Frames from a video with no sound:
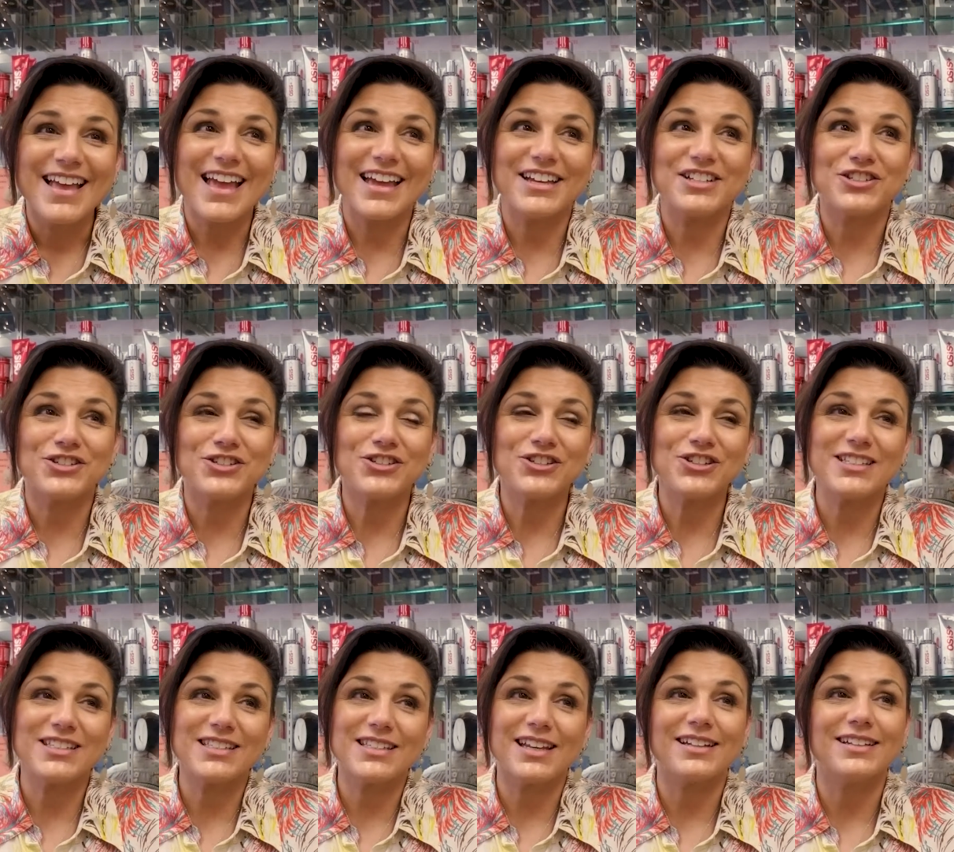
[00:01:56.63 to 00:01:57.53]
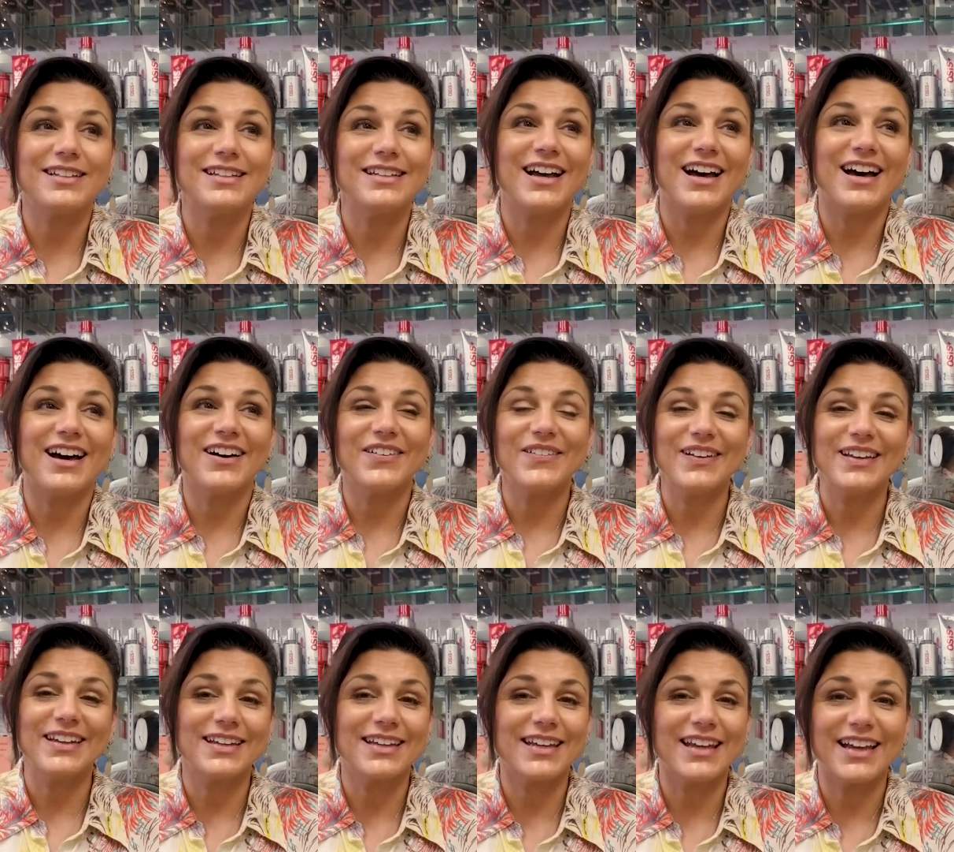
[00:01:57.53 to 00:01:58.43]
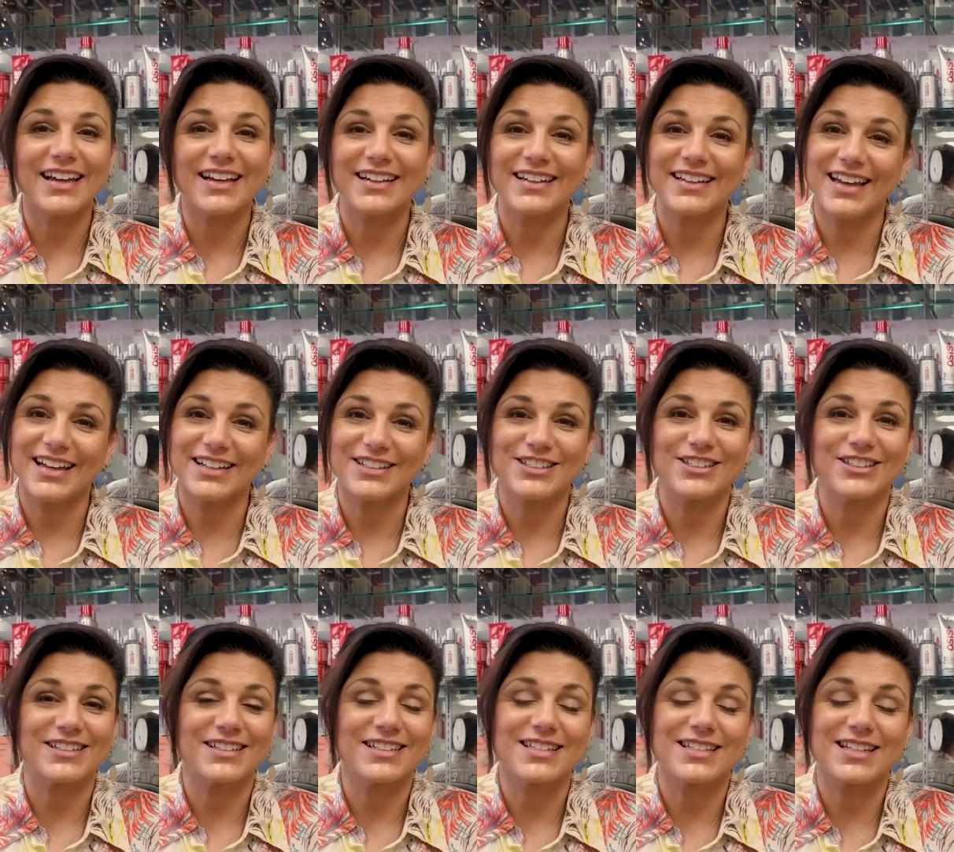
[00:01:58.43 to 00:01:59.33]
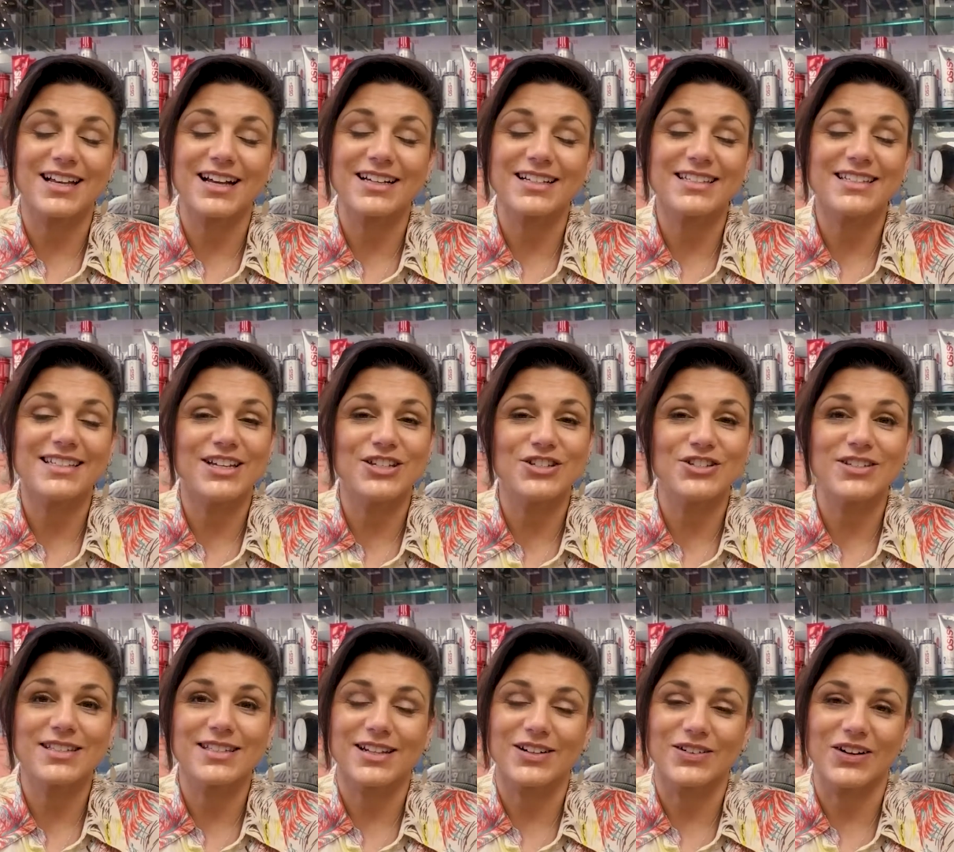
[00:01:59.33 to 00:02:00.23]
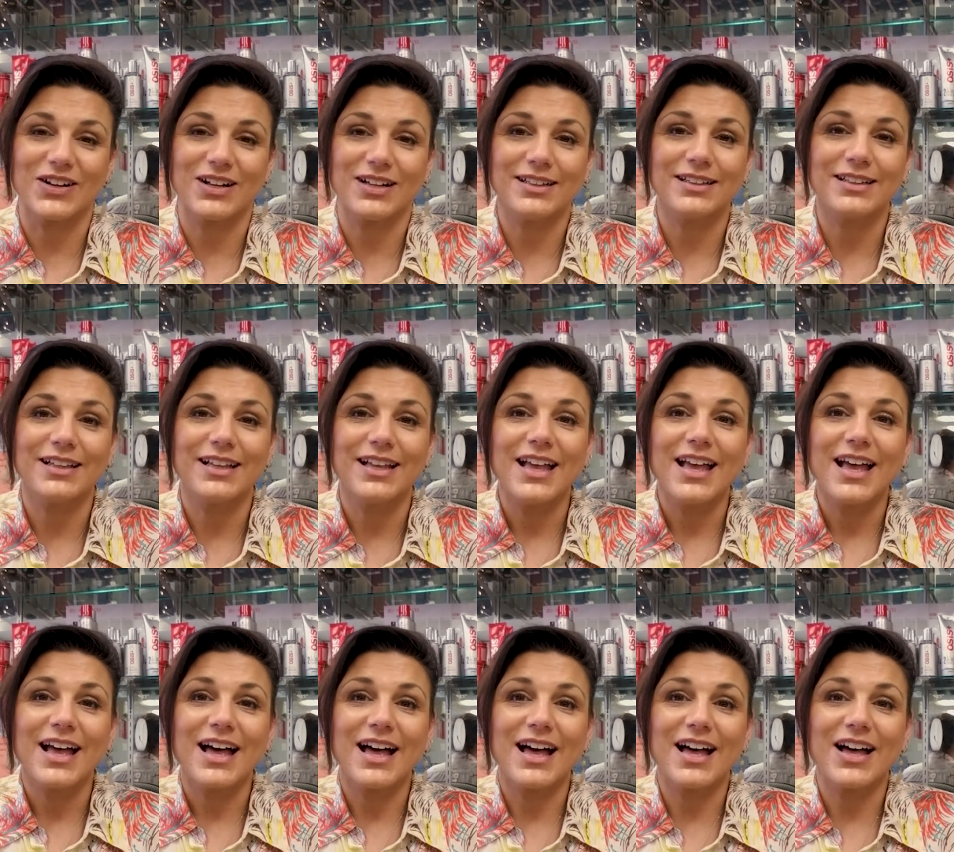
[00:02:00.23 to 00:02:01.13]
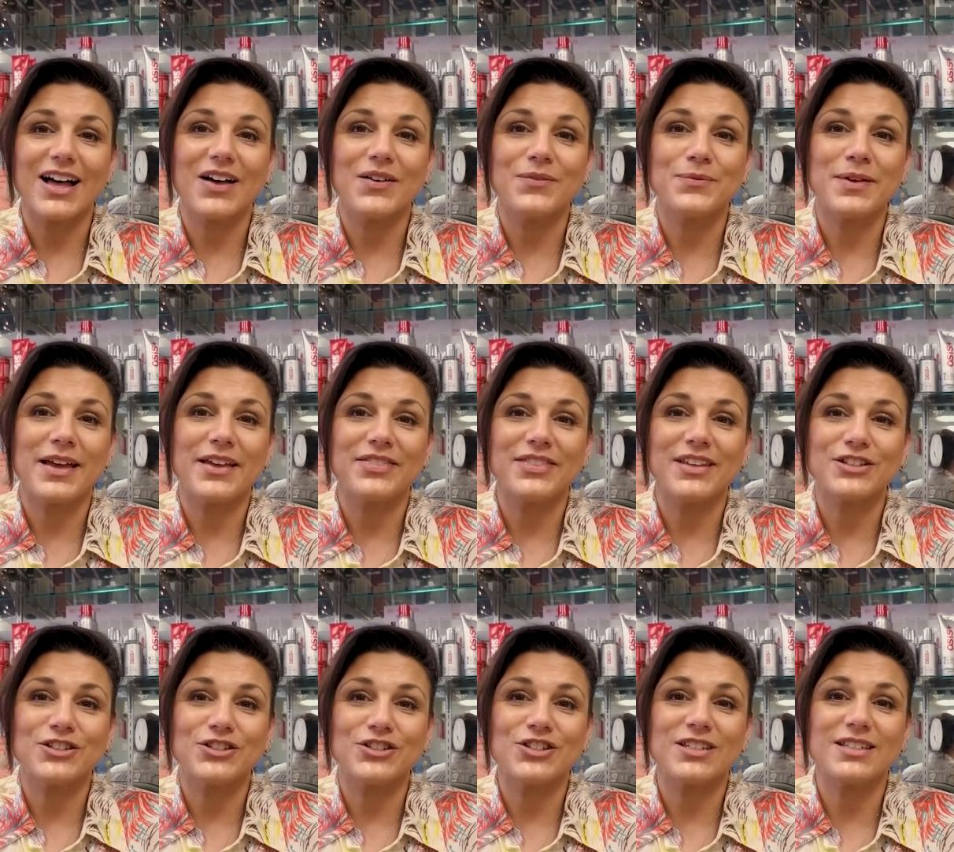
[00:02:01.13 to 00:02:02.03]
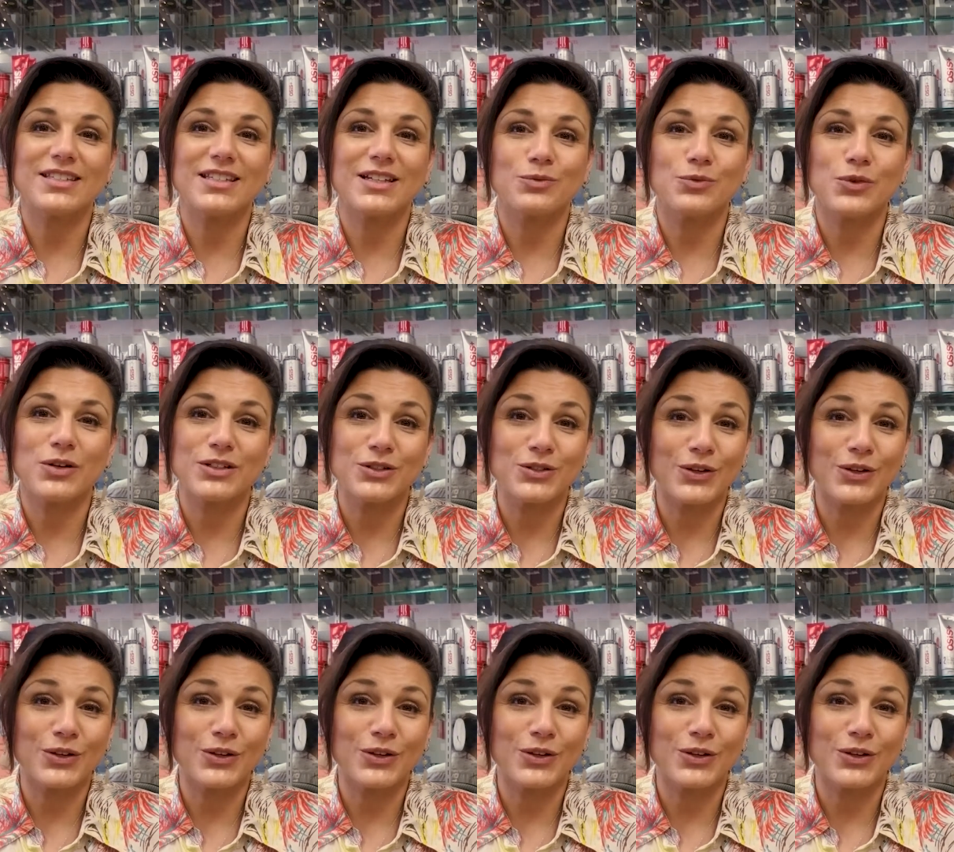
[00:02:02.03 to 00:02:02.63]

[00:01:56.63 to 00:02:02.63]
And she said, no, he can't catch it. It's not contagious at all. And then she said, what do